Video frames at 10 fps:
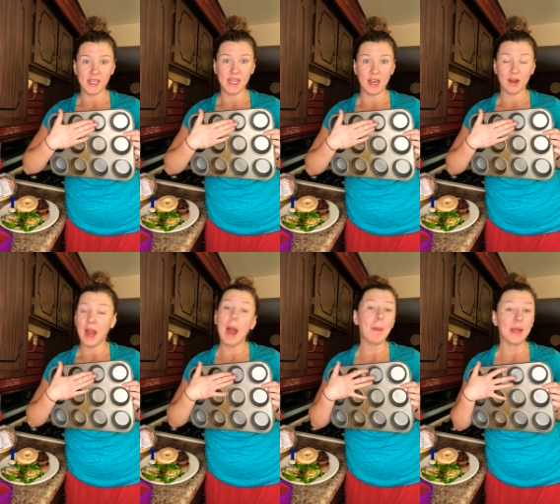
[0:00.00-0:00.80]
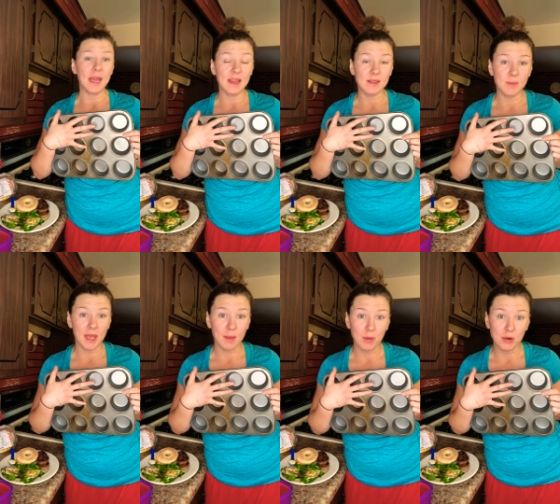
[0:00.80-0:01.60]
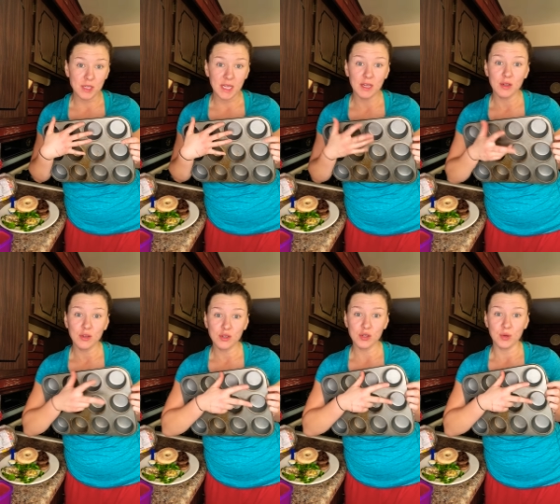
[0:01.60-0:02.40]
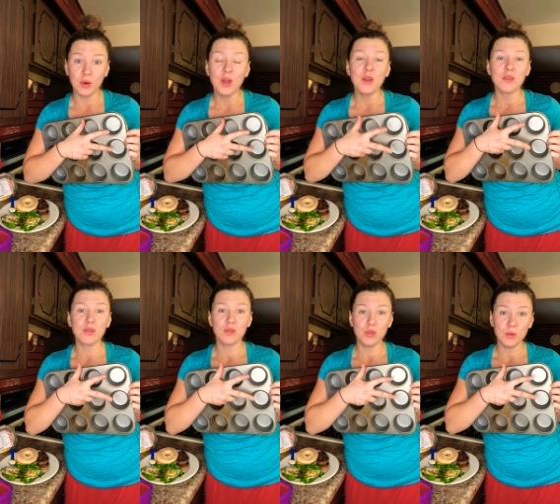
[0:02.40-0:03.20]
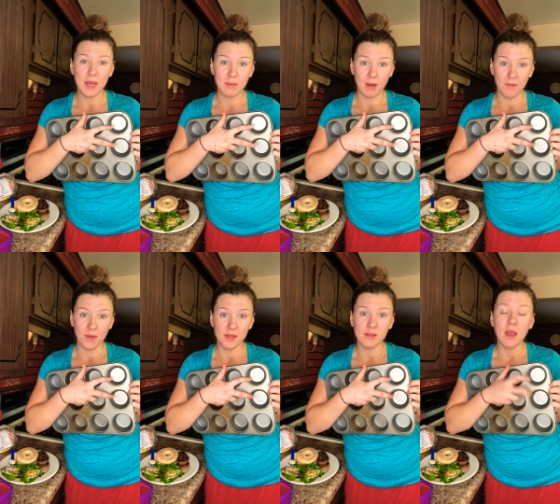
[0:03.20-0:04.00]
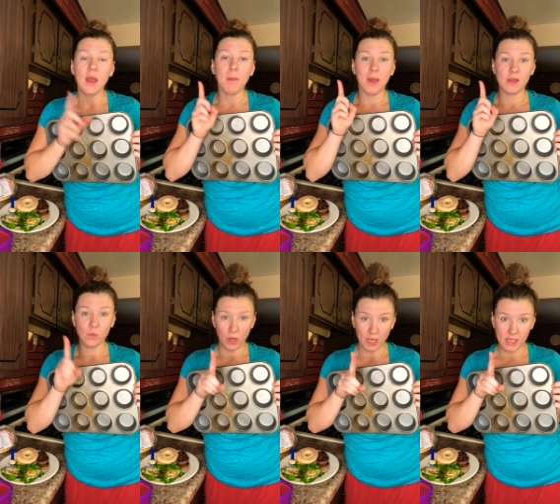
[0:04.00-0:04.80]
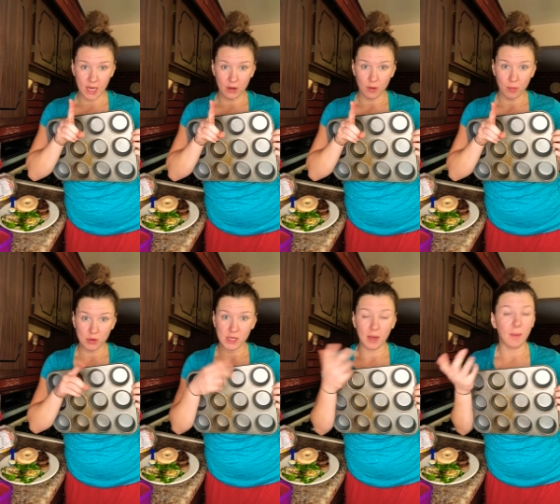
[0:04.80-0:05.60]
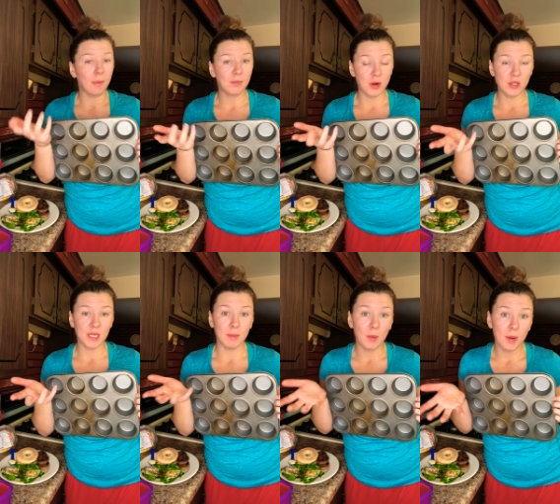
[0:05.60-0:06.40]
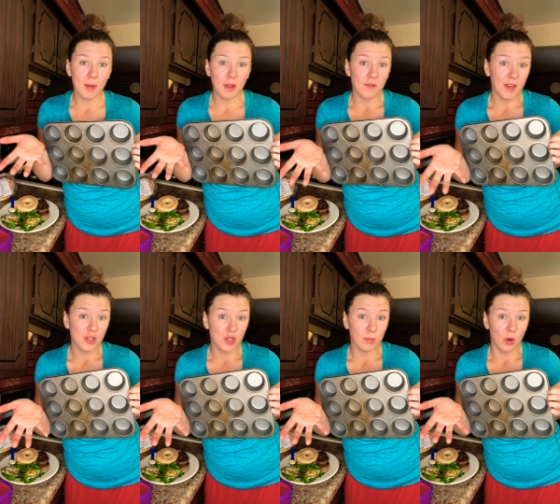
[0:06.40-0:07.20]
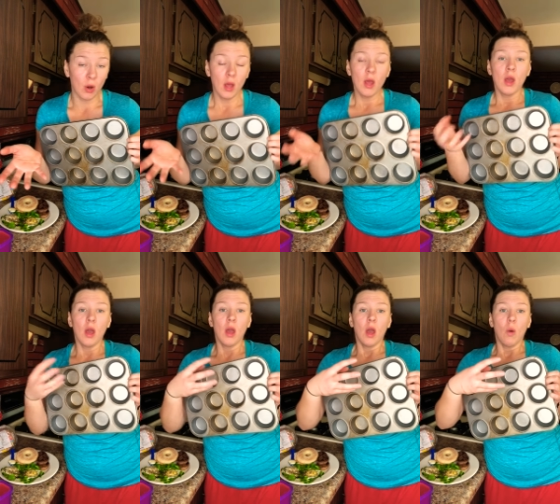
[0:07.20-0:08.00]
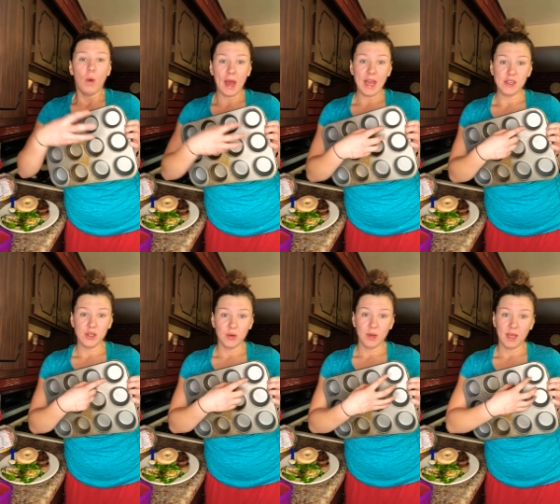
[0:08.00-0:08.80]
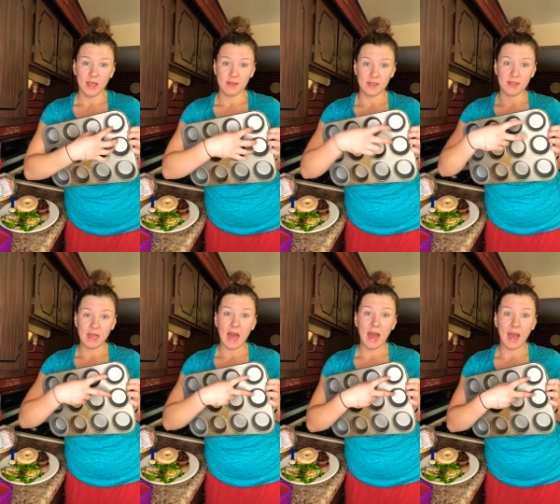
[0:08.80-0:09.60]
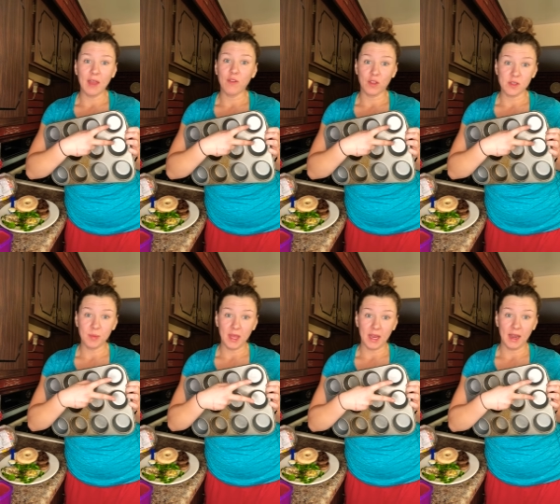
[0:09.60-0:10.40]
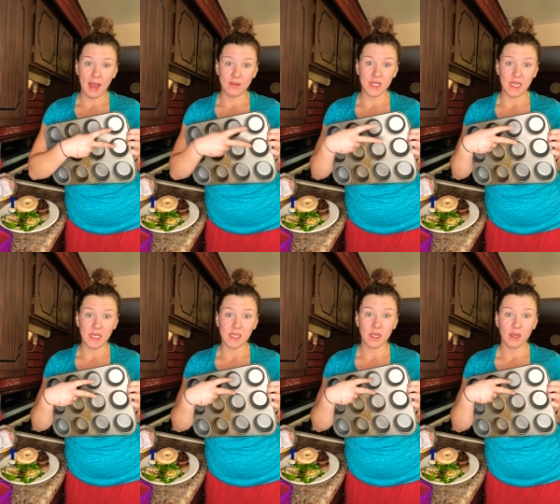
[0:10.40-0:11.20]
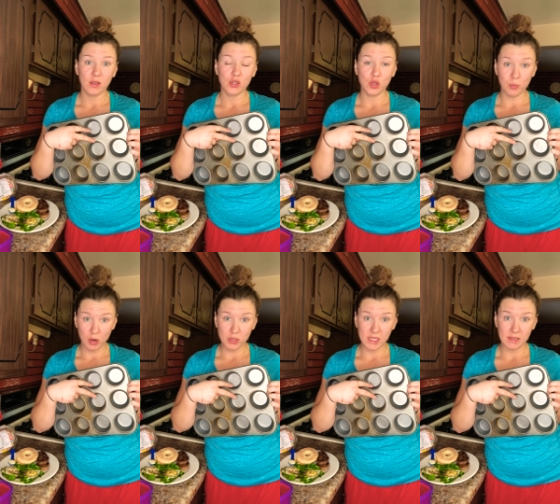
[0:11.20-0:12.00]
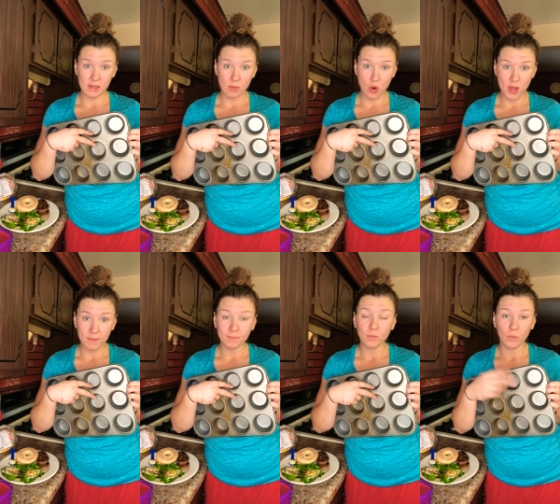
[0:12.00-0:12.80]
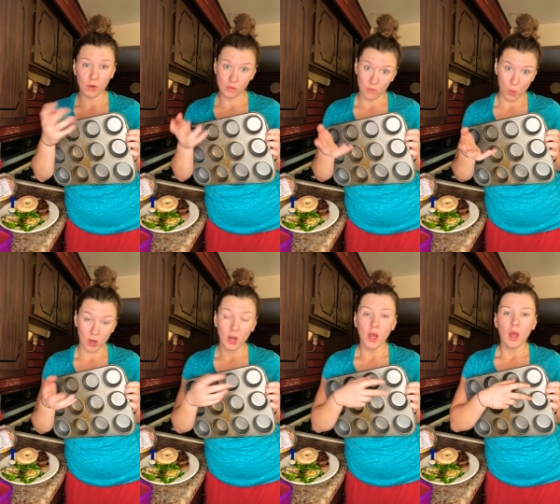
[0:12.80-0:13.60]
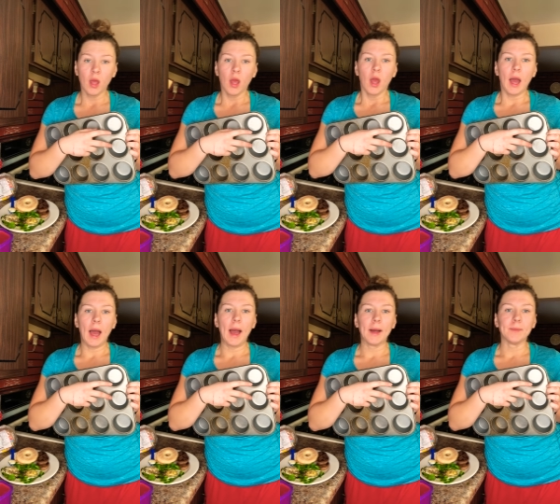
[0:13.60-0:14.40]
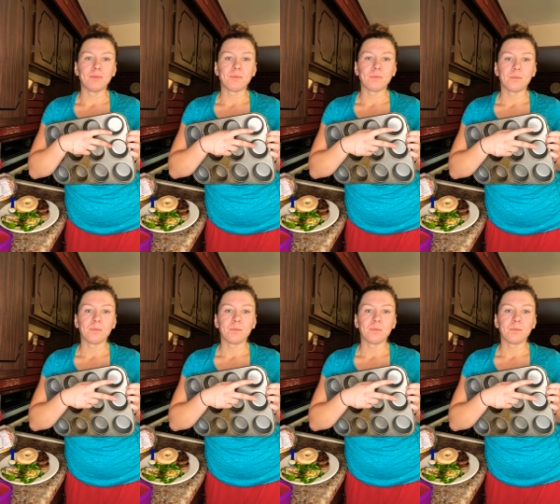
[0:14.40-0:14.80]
container. How many eggs make a protein? Two. So two egg muffins makes one container of protein. protein. But what about your vegetable? What I do is since I, for this plan, have to eat two proteins in the morning, well, four, um,